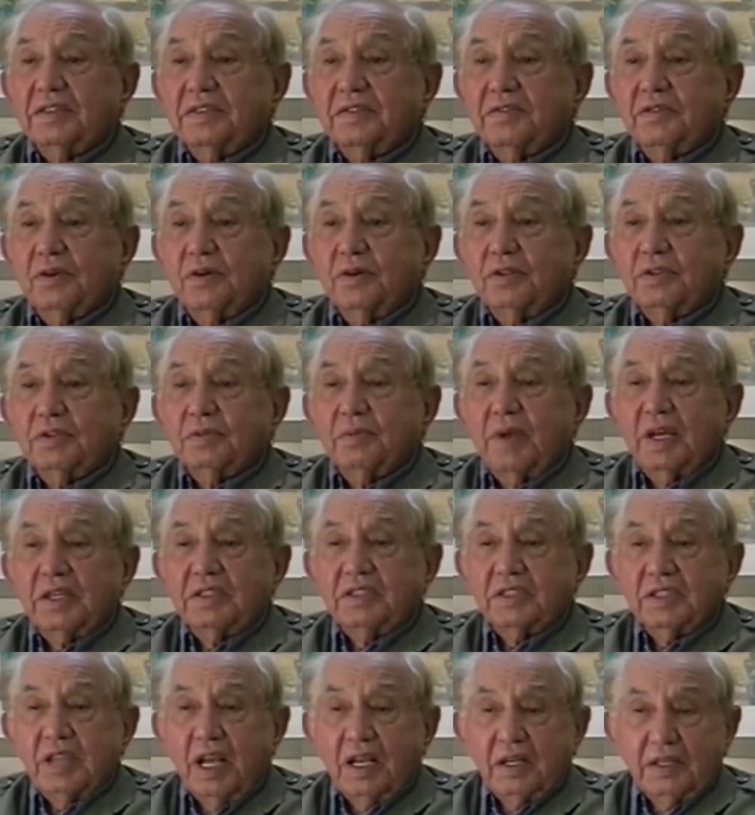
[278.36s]
And of course,
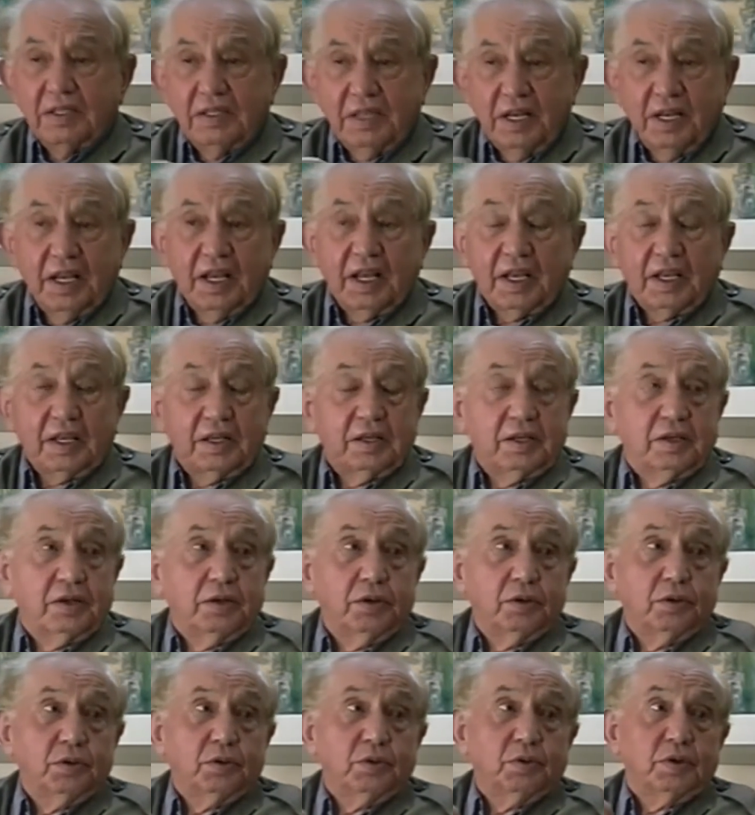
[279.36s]
my son Nick,
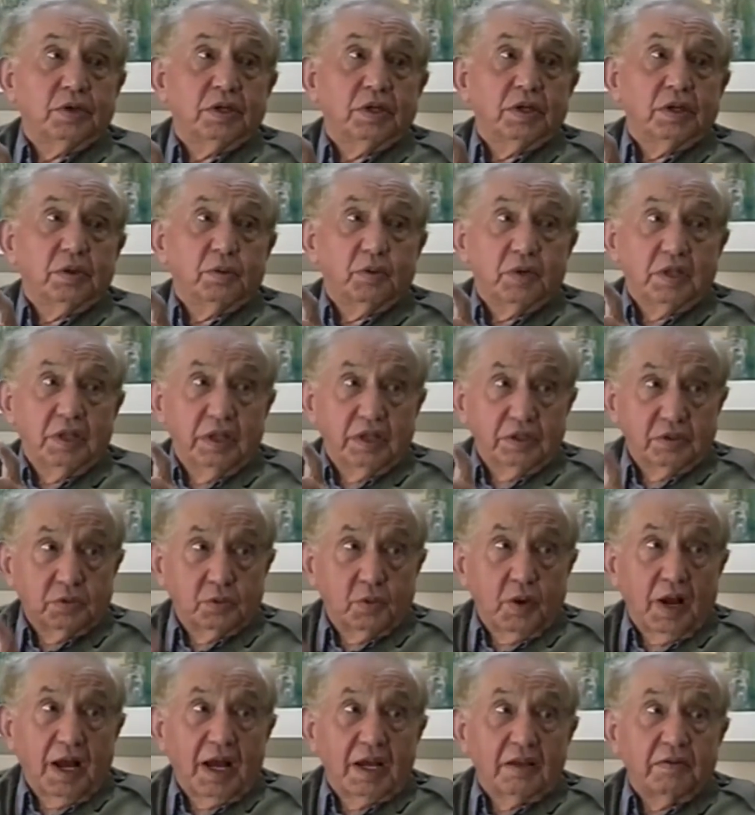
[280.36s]
who with
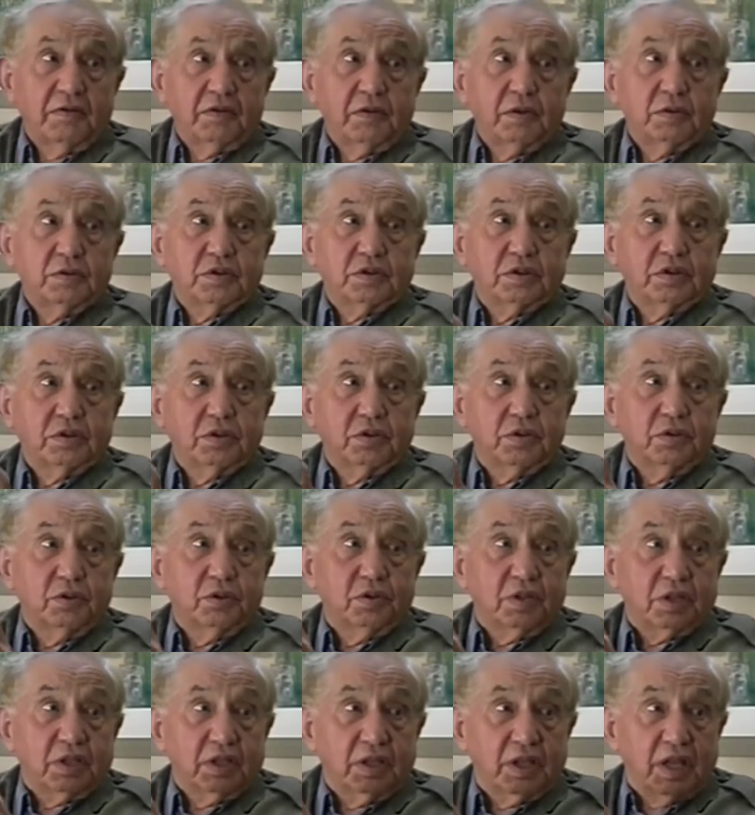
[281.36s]
his wife used to
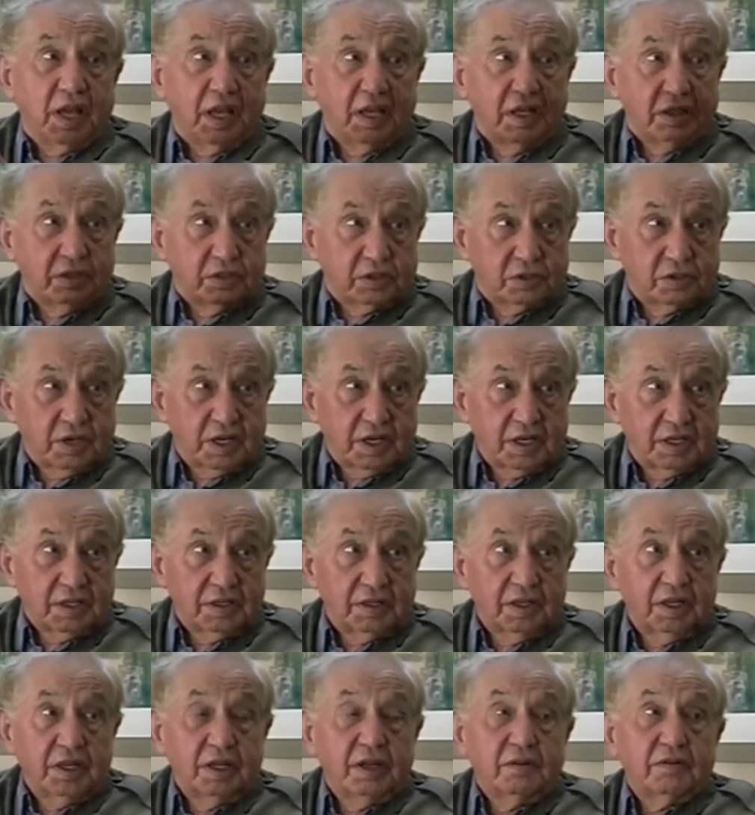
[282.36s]
do the
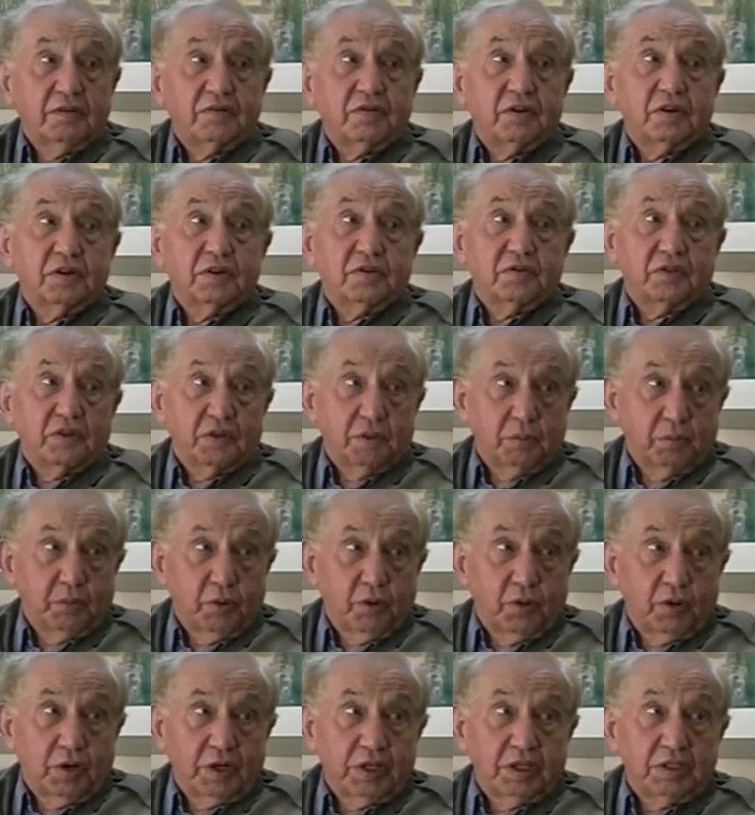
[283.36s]
catering for the
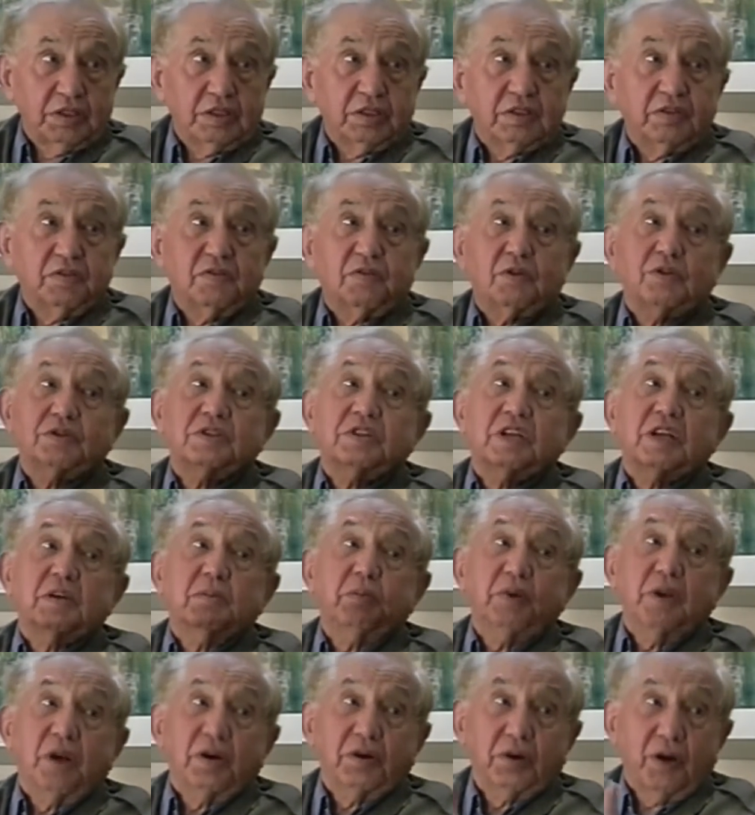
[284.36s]
boys. Of course,
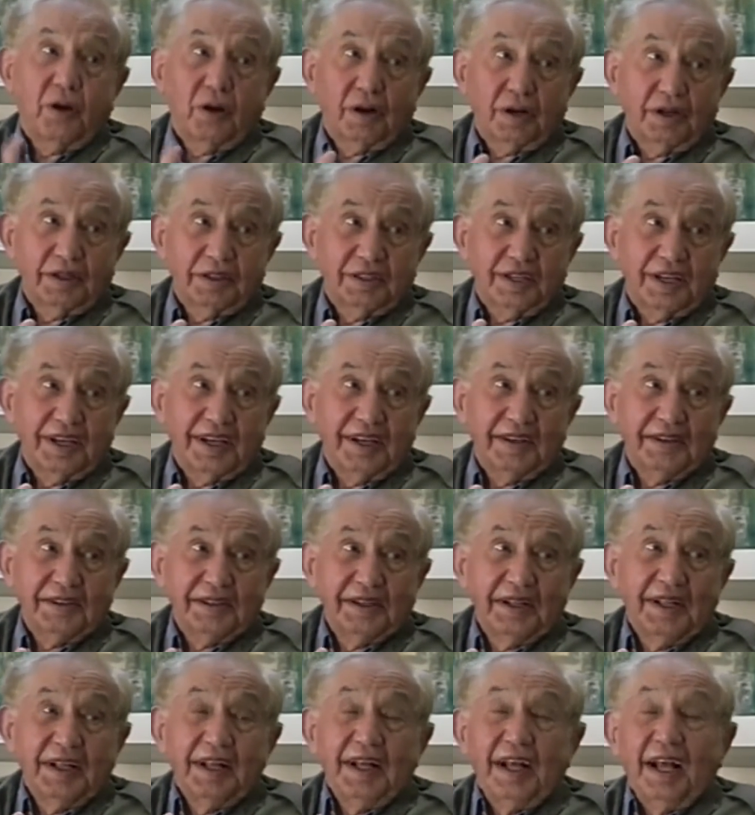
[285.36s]
they'd be on
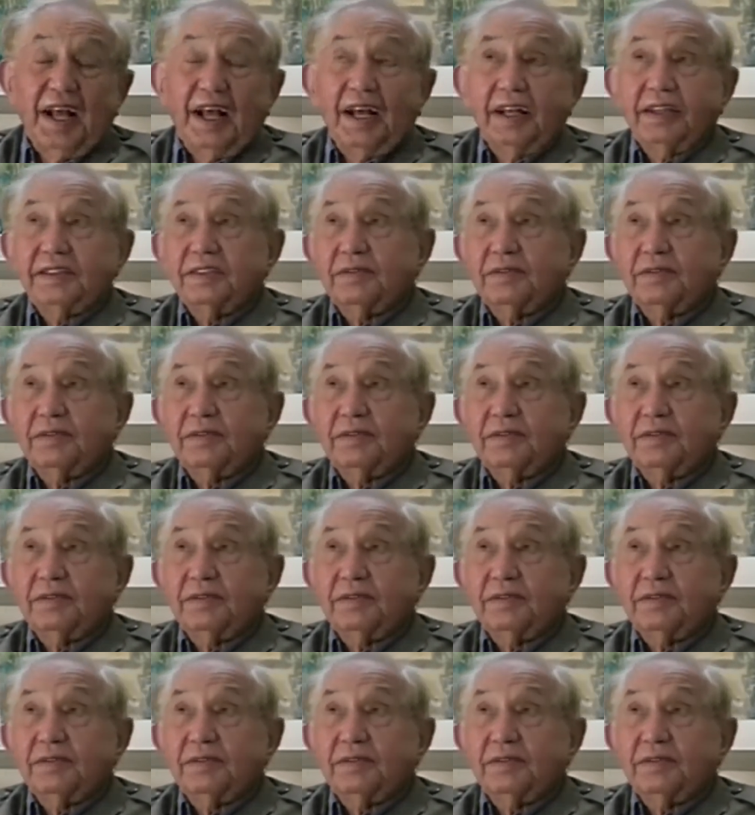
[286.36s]
holiday. Right.